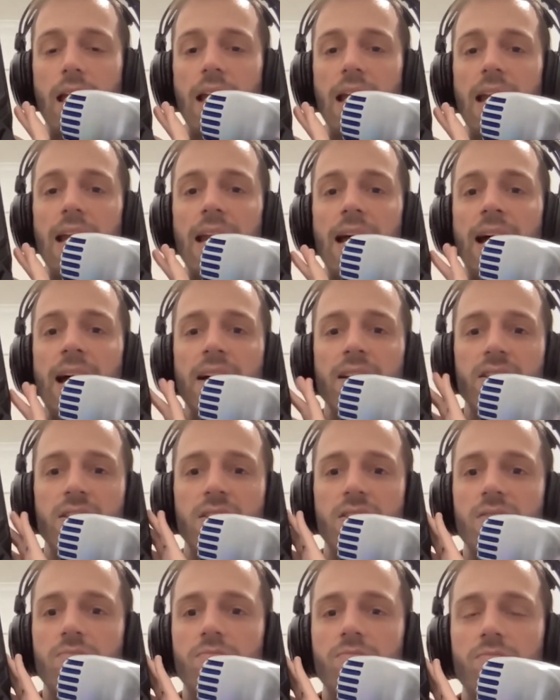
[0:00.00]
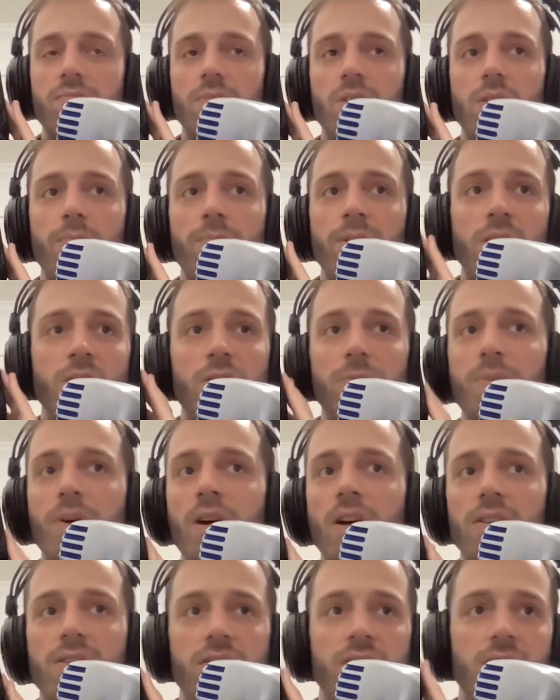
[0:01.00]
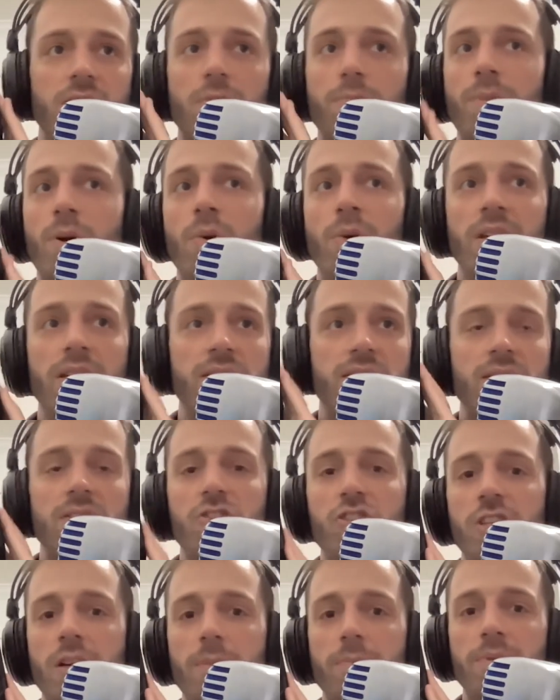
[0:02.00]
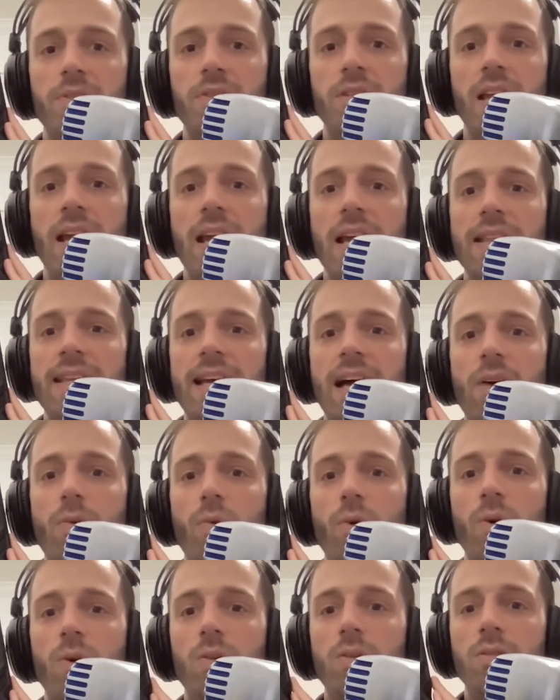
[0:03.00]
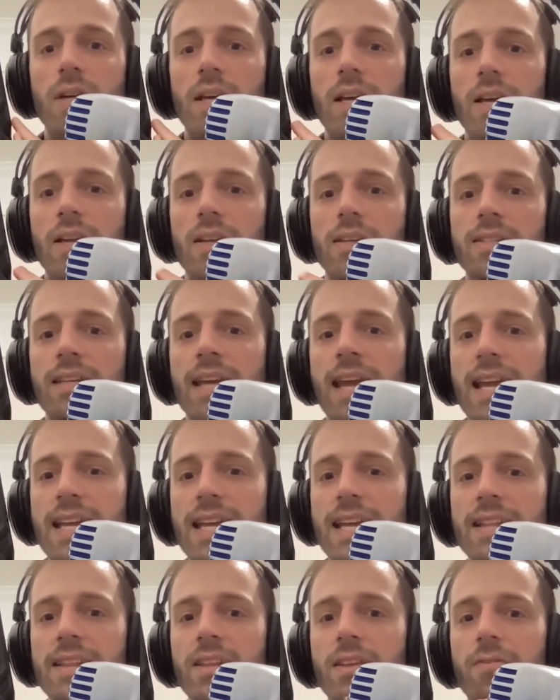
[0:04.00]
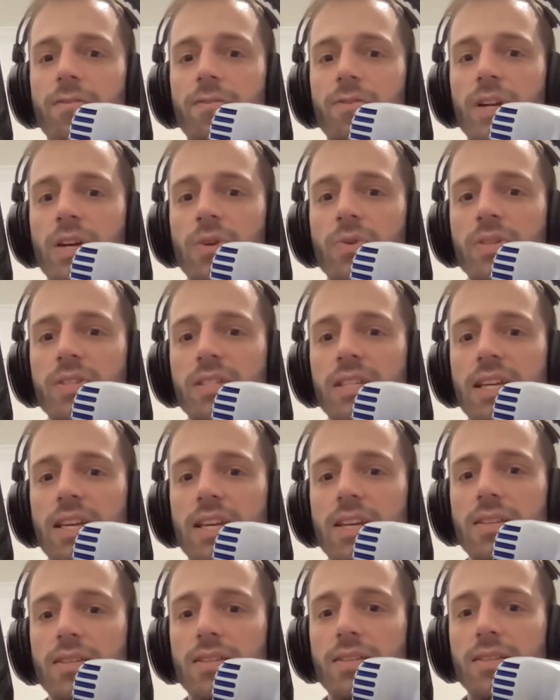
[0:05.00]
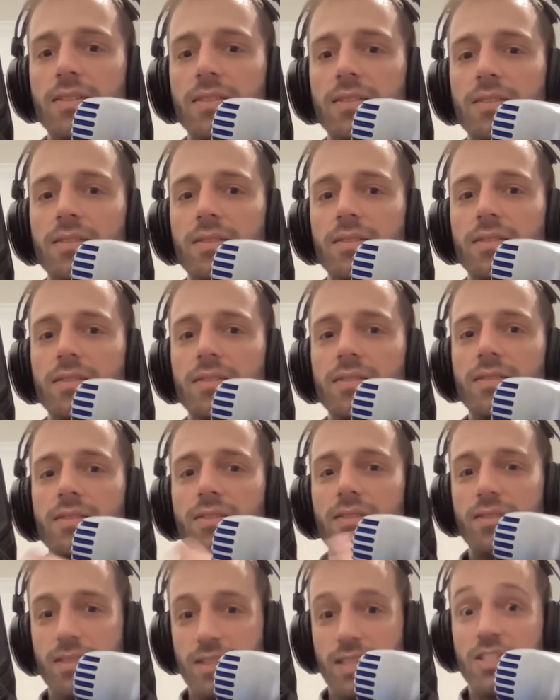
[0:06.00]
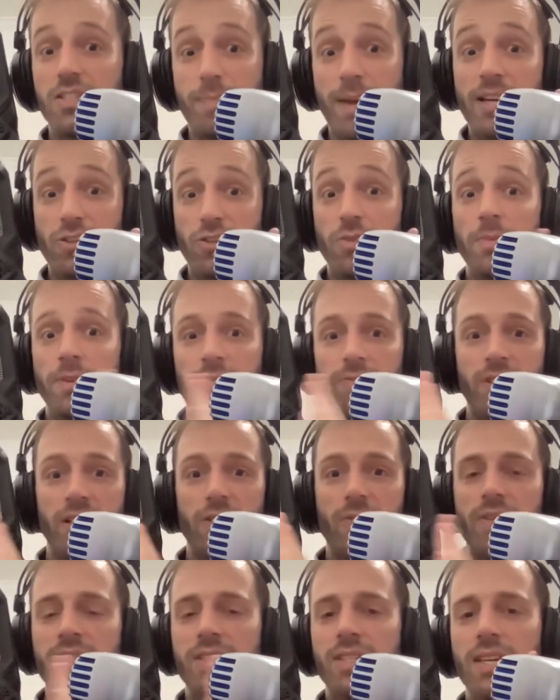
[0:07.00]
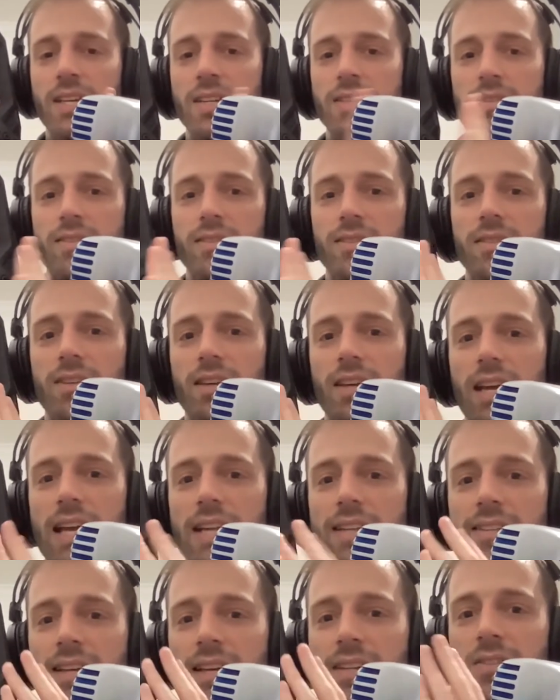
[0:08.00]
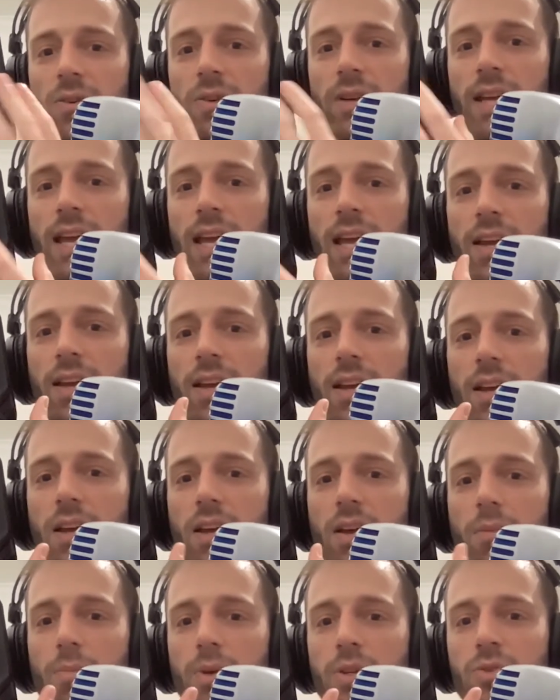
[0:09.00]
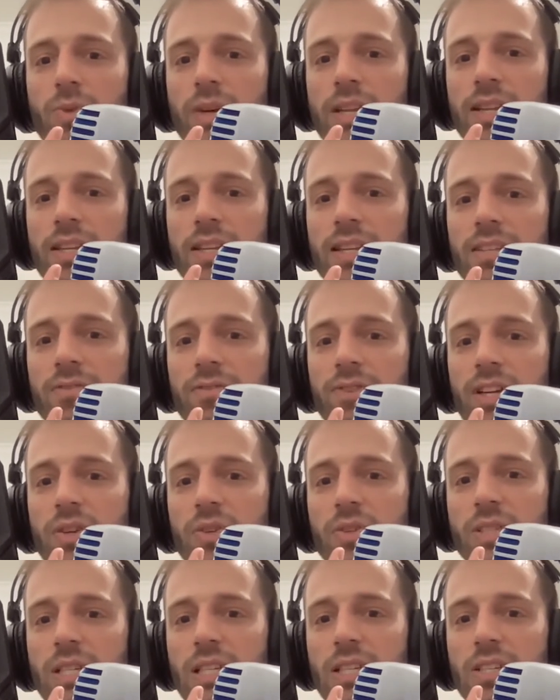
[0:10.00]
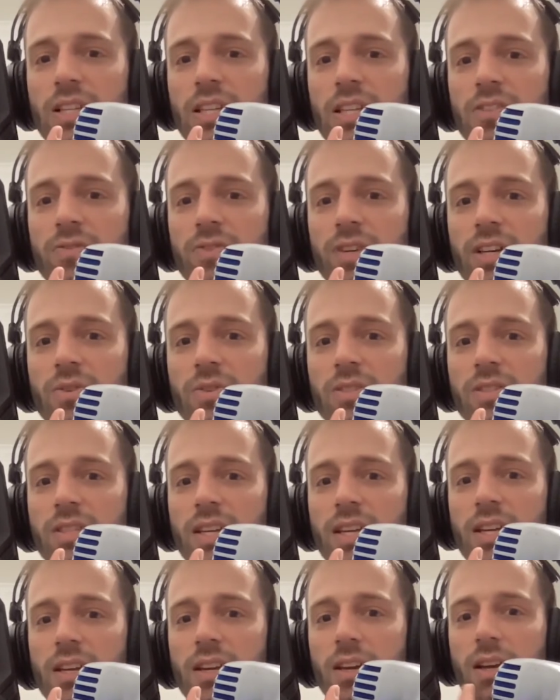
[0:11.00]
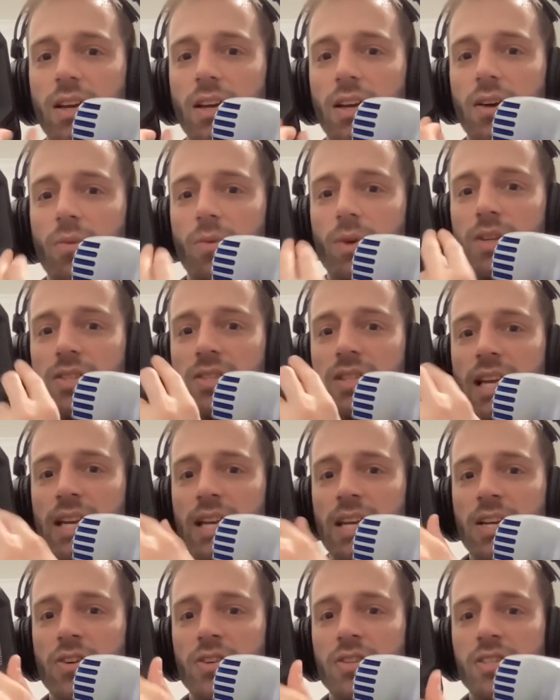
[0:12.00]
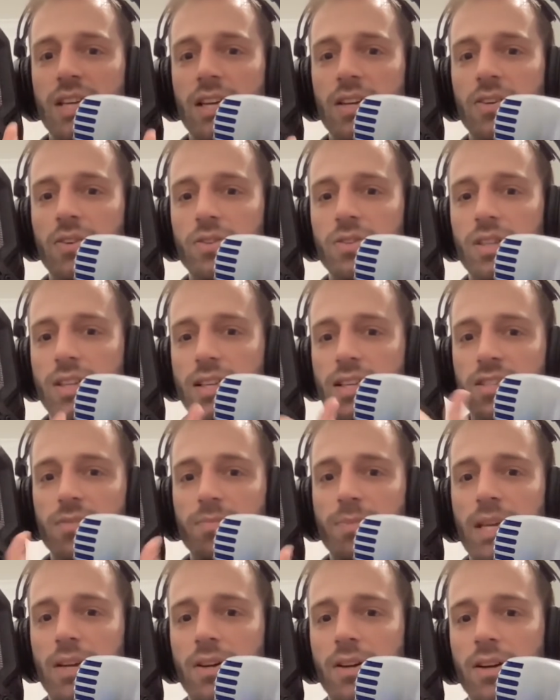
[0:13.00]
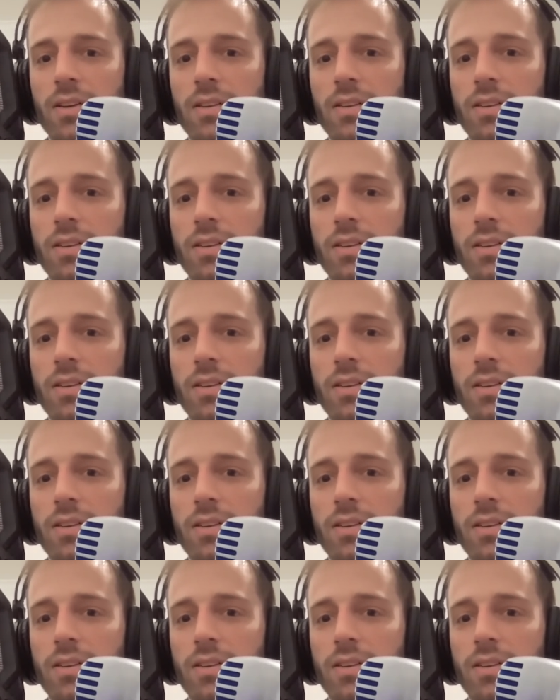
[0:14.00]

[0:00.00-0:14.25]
it has computer parts and components and chips that will take in the frequencies, the spectrum of frequencies, and says, okay, between this frequency to this frequency, we're sending your signal to this speaker.